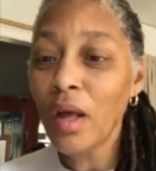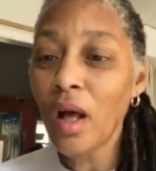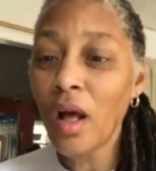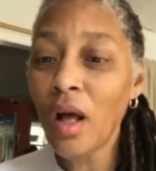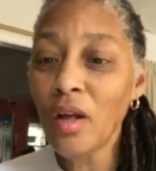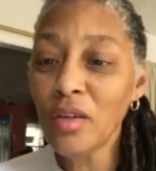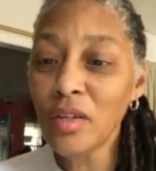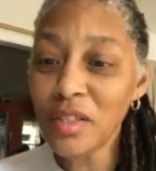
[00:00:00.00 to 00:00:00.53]

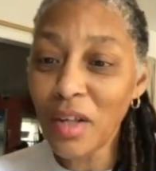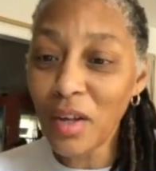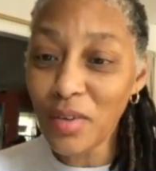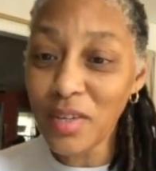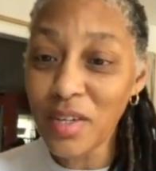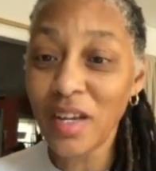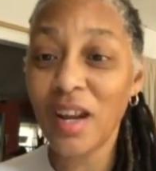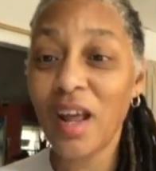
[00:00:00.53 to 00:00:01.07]
Also
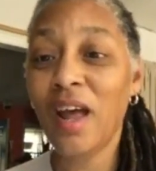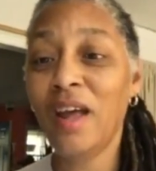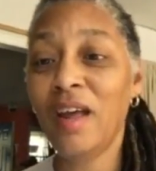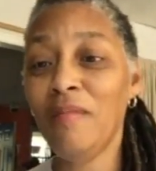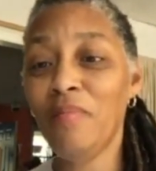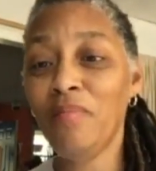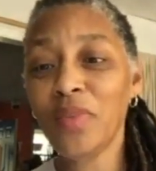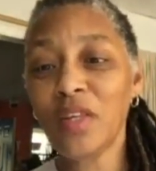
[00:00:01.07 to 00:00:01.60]
tonight,
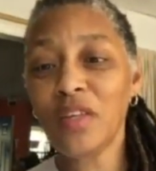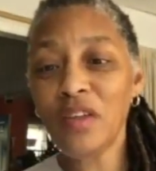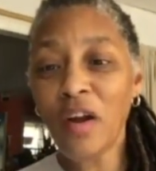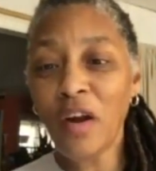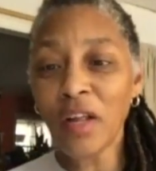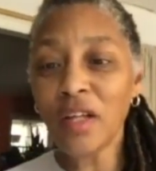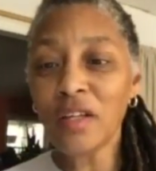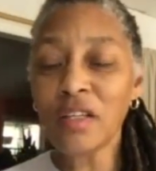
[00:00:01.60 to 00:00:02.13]

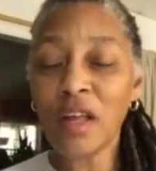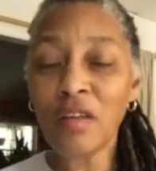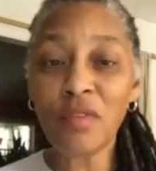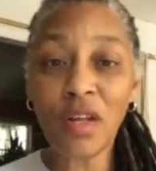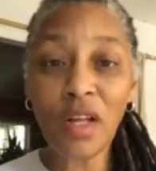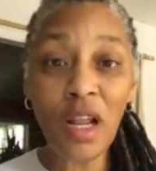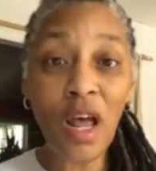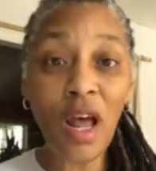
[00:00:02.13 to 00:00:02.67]
starting at 7
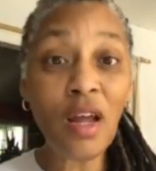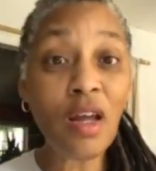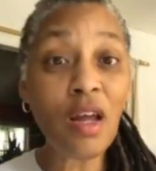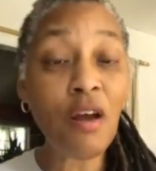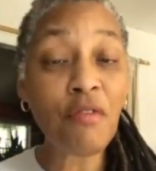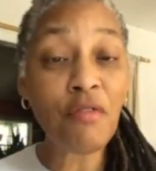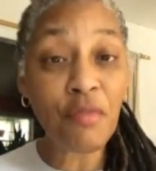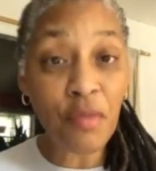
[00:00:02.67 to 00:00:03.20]
o'clock,
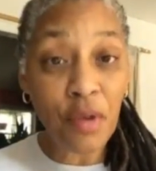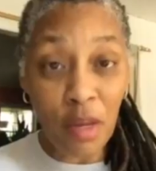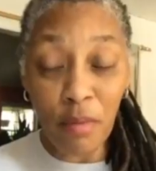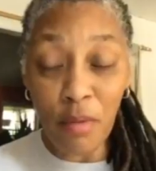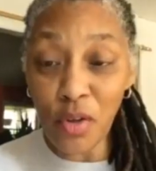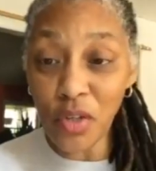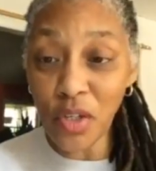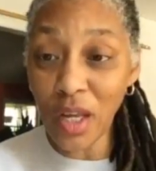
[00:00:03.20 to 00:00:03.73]
a free
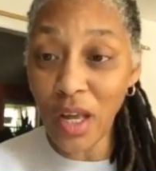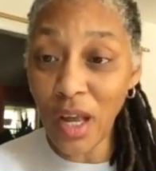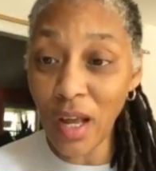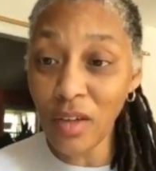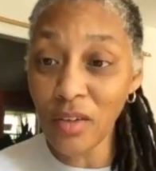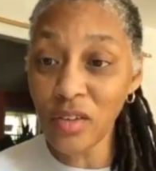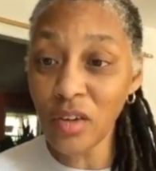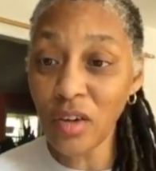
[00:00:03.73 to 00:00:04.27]
music
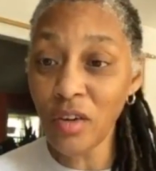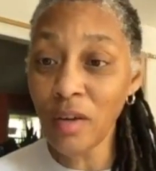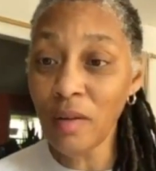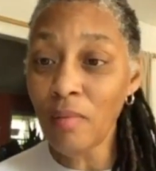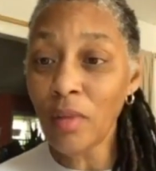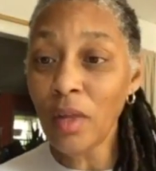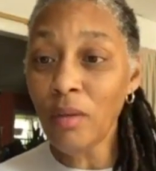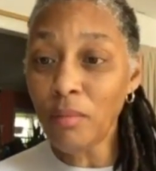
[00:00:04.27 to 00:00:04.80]
concert.
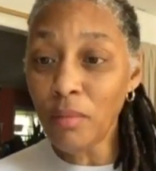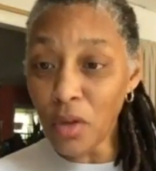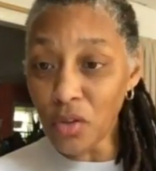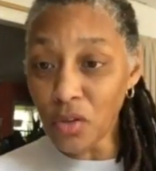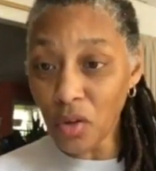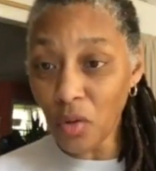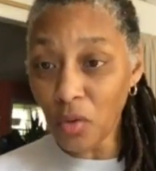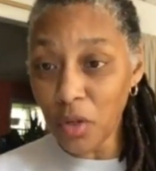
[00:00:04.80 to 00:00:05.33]

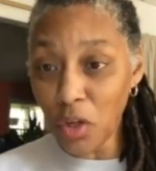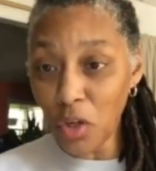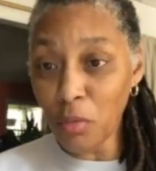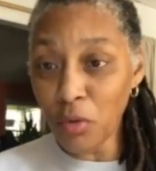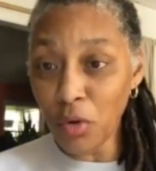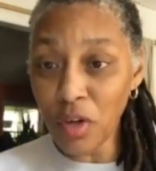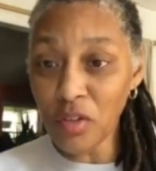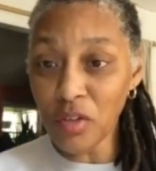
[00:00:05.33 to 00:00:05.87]
Musical
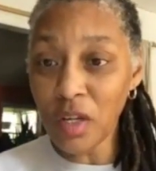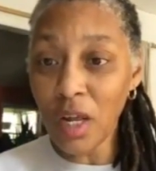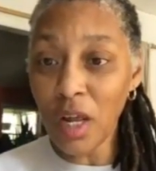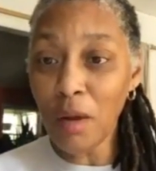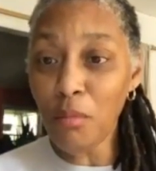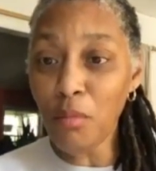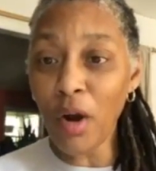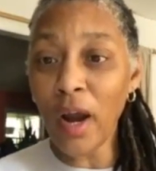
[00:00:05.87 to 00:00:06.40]
humorist
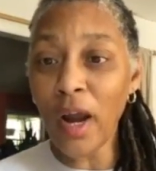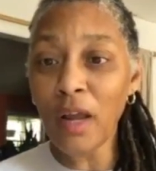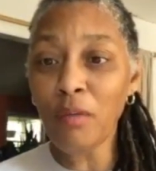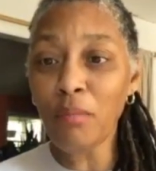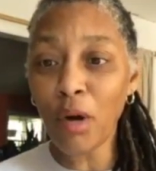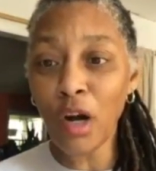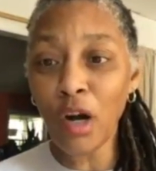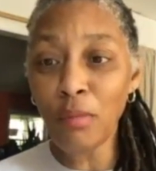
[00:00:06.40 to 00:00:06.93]
Brian
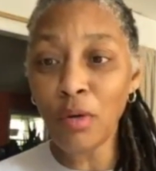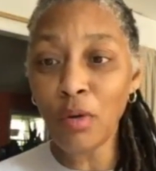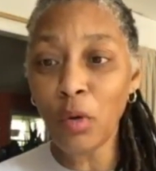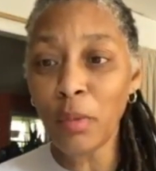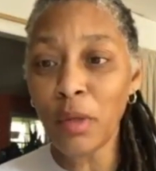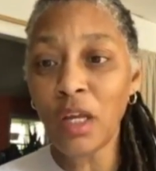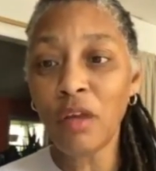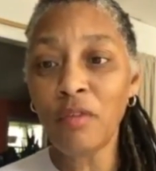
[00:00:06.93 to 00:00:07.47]
Barber will
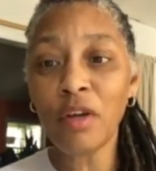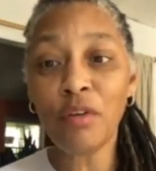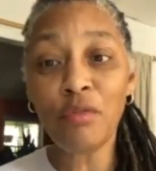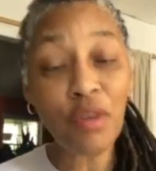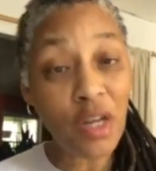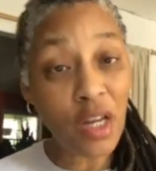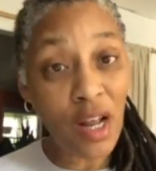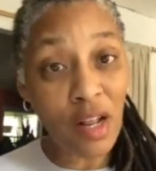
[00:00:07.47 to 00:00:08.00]
be giving a
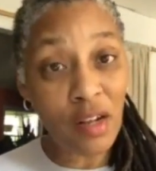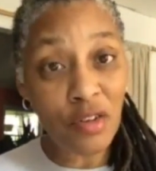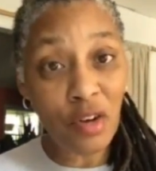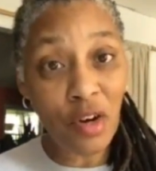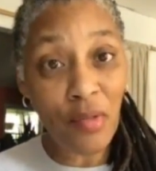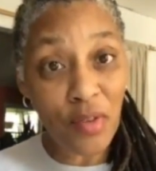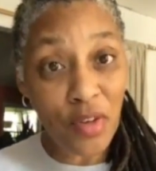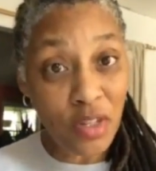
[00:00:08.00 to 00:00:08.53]
free concert
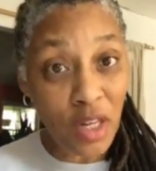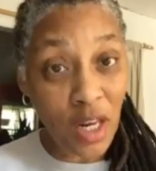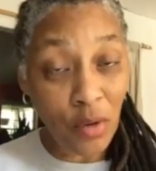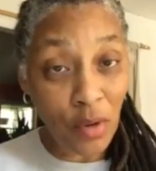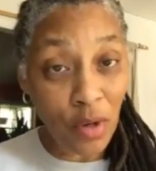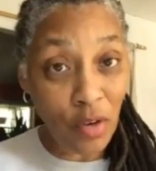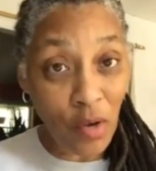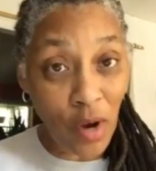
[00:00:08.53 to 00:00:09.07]
at the
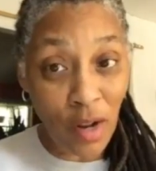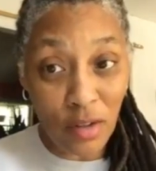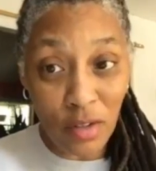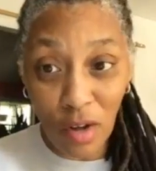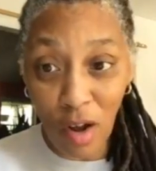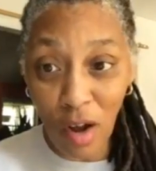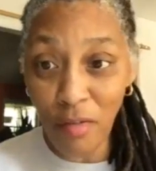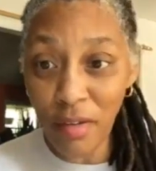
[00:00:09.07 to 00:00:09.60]
Sacred Grounds
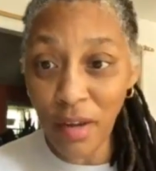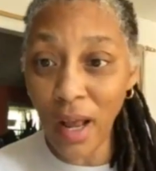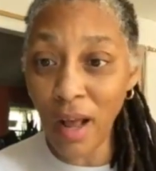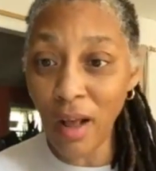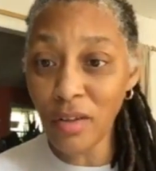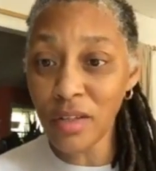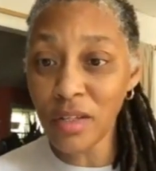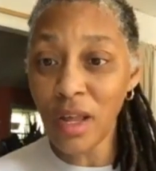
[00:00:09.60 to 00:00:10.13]
Coffee
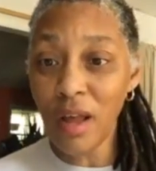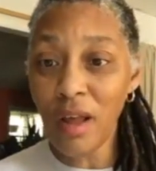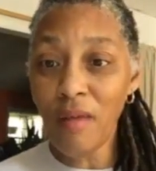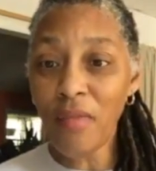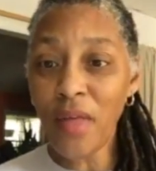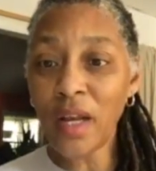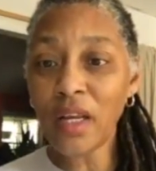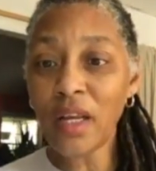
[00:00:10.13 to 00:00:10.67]
House.
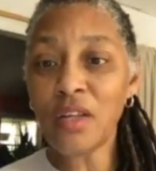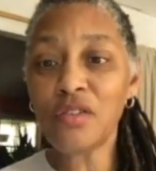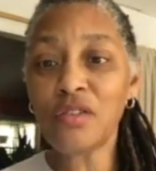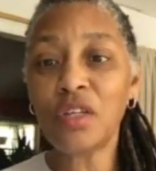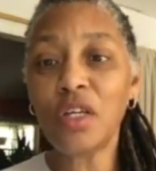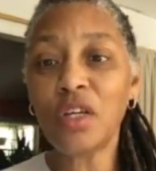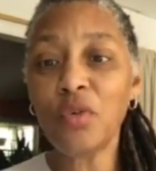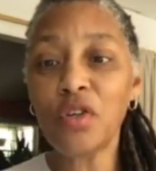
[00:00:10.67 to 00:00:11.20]
That is
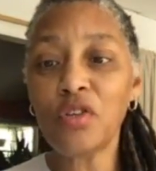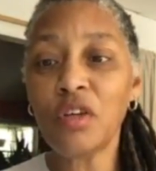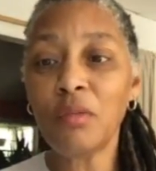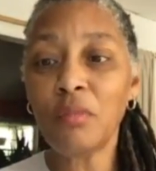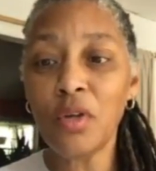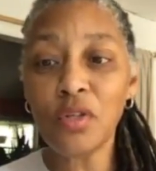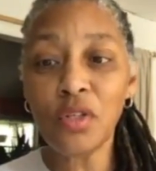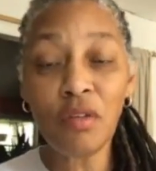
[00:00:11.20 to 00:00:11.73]
the Christian
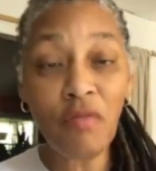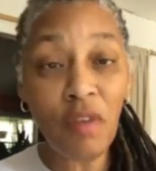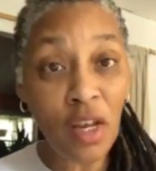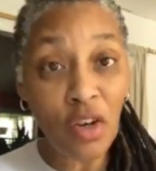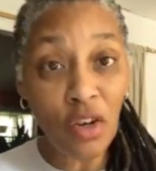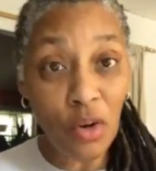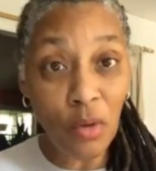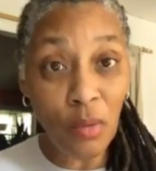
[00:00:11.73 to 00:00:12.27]
music
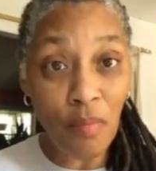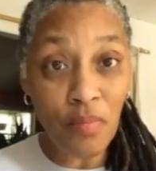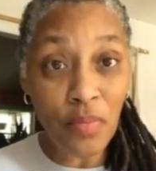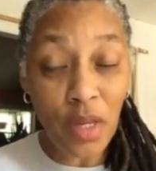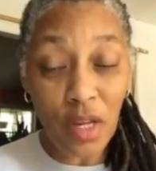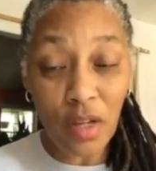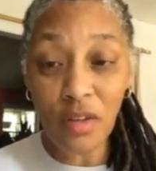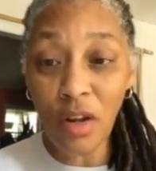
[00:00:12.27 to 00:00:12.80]
venue.
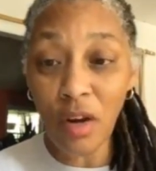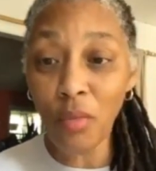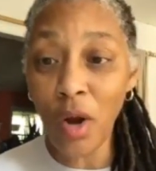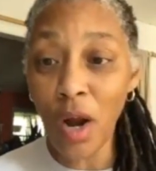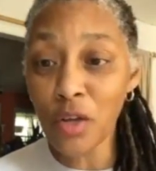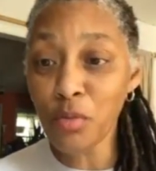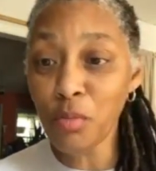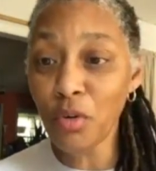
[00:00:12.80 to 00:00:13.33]
It's on
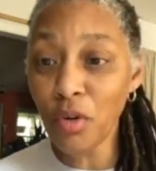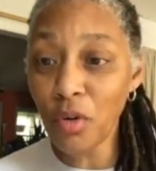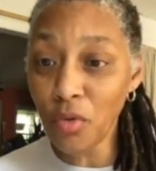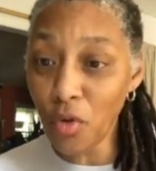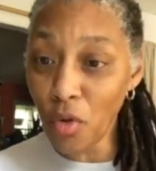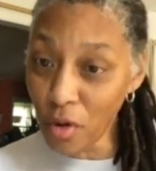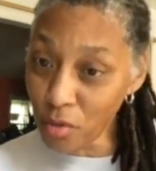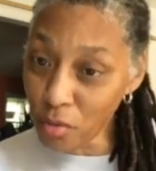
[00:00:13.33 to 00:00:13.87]
Roxborough,
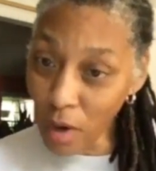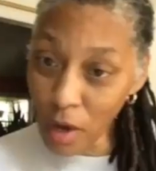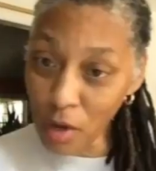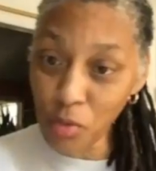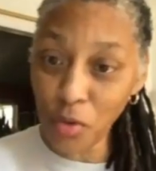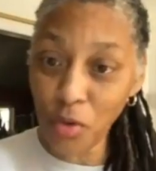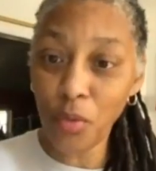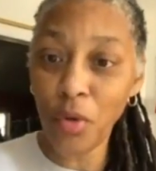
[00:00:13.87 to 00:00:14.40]
North
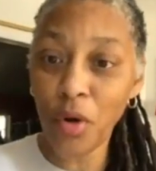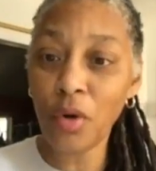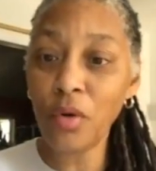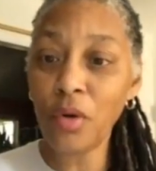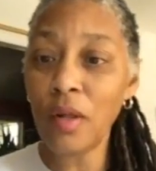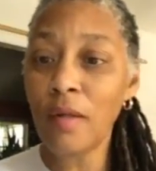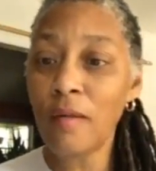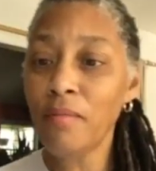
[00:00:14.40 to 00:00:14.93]
Roxborough
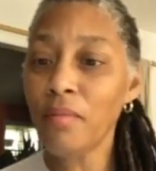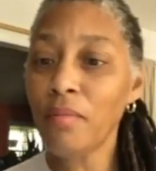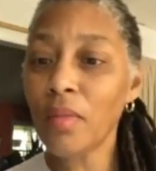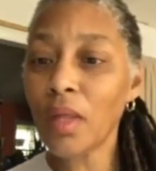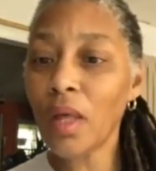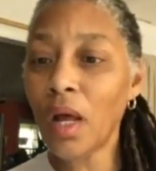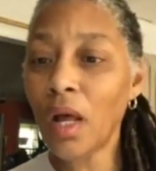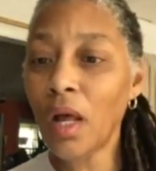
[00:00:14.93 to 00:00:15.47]

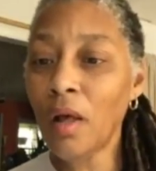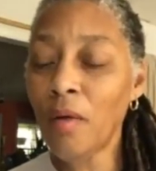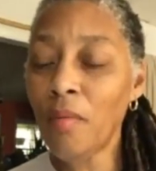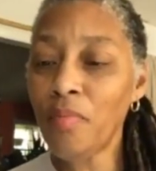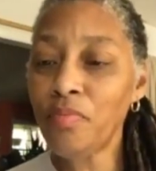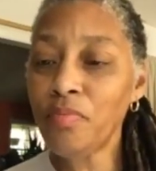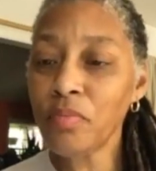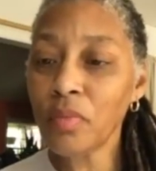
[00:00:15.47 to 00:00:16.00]

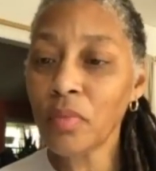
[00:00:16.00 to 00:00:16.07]
Road.